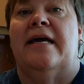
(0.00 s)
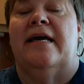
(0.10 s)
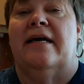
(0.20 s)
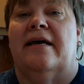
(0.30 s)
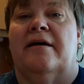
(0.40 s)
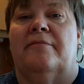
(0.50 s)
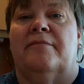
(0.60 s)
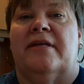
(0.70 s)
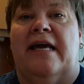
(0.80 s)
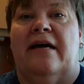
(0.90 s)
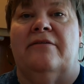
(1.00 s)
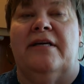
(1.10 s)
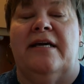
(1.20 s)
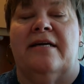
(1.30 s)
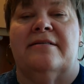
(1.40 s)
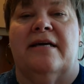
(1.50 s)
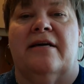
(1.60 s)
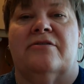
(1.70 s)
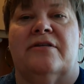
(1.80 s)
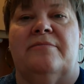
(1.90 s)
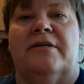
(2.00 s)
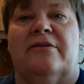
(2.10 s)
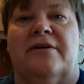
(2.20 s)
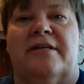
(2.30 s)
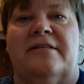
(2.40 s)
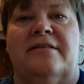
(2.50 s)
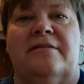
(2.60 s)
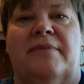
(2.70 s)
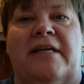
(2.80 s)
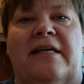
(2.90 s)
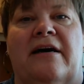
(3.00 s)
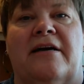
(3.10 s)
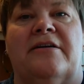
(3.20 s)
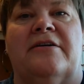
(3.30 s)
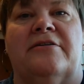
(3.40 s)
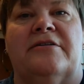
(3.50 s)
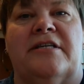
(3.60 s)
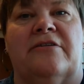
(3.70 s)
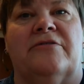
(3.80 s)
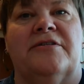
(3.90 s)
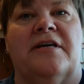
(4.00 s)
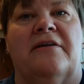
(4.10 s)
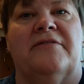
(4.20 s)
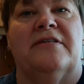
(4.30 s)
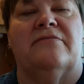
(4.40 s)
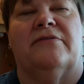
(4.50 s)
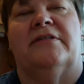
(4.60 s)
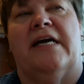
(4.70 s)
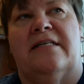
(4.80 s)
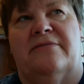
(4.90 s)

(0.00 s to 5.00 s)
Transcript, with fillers: and the county has actually been audited by the Auditor General's office for last